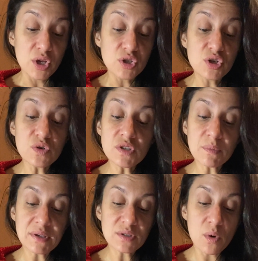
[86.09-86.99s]
choose the
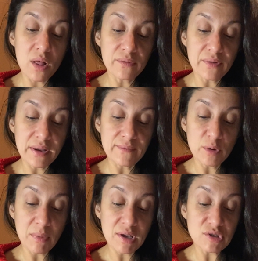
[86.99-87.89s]
best qualified of your
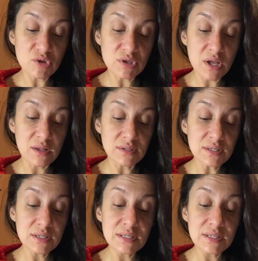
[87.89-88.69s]
master's sons,